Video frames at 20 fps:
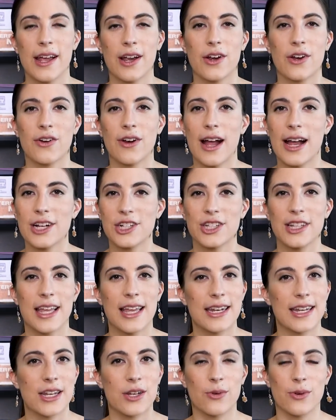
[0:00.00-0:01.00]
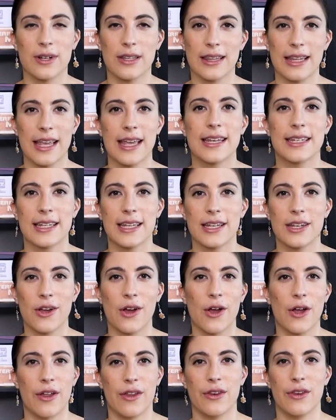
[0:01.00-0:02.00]
crash landed or landed
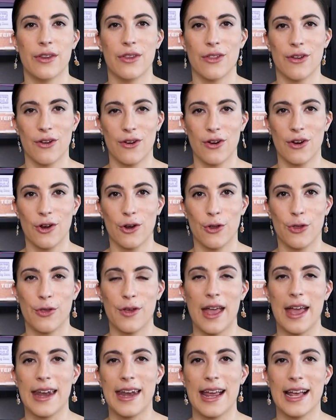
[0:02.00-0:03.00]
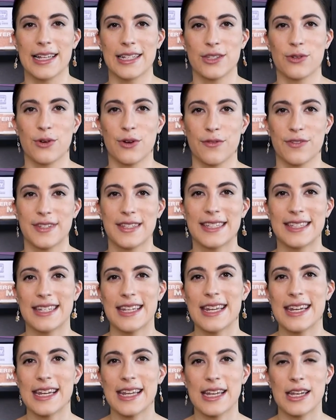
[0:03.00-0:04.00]
on the Earth and has sort of
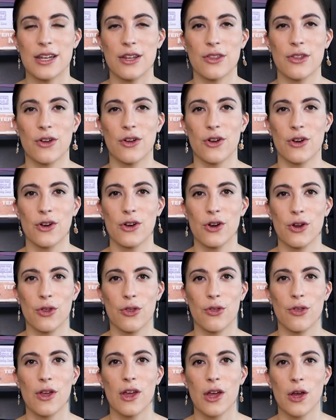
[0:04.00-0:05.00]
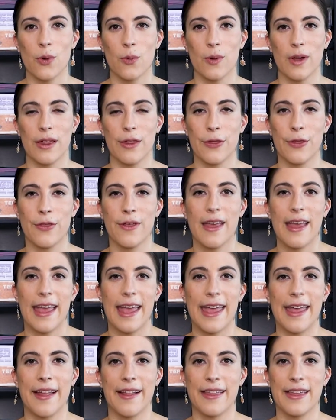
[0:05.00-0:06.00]
seeded the Earth with
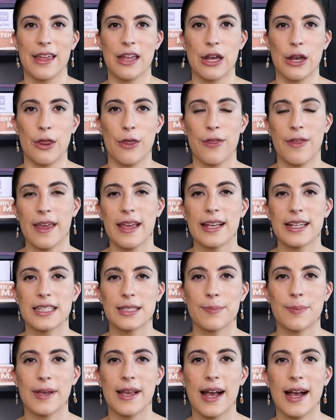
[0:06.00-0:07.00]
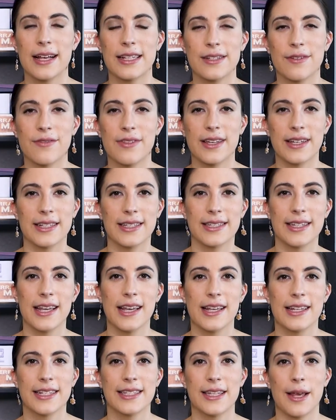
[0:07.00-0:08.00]
alien things. Because of
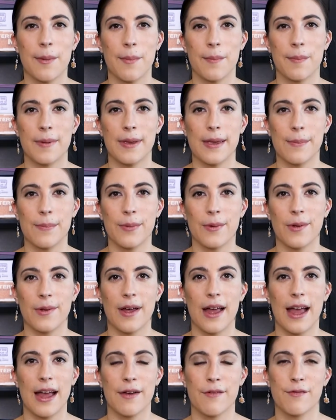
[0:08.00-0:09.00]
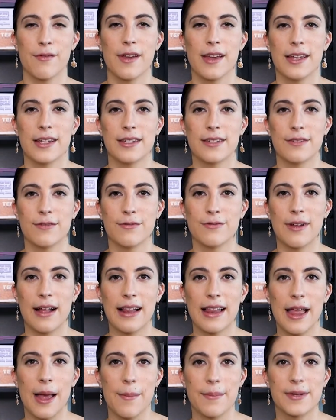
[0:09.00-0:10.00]
this, some people have
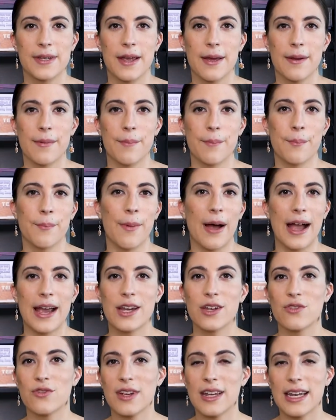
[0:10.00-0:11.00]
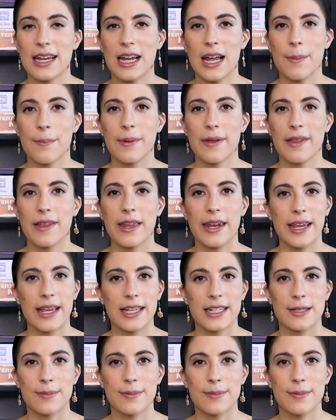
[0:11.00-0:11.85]
developed mind reading abilities,